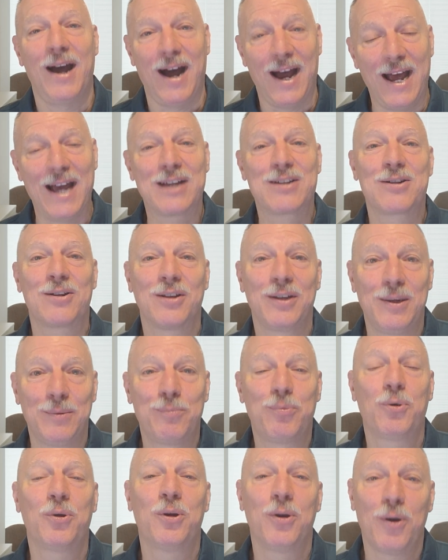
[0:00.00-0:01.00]
I actually
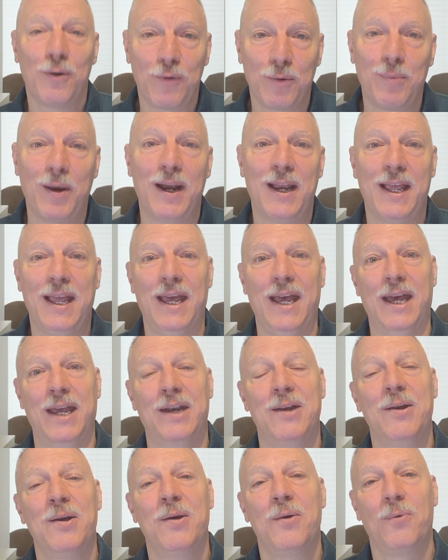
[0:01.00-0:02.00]
put it over my
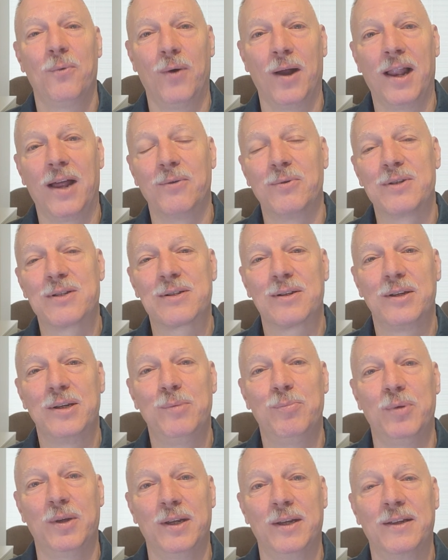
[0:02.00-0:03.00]
head while I was
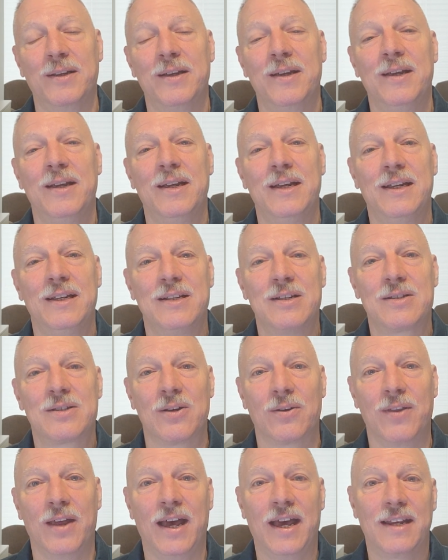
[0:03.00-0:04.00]
sleeping
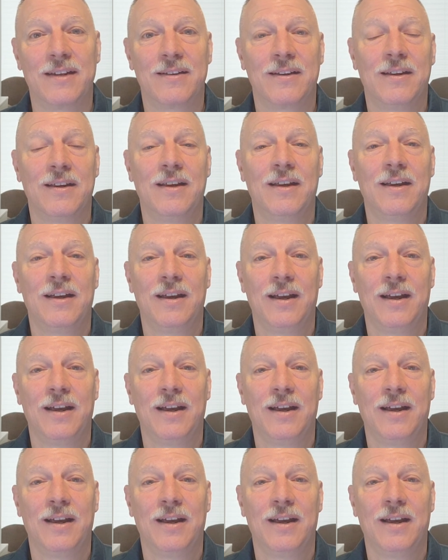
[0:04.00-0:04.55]
so that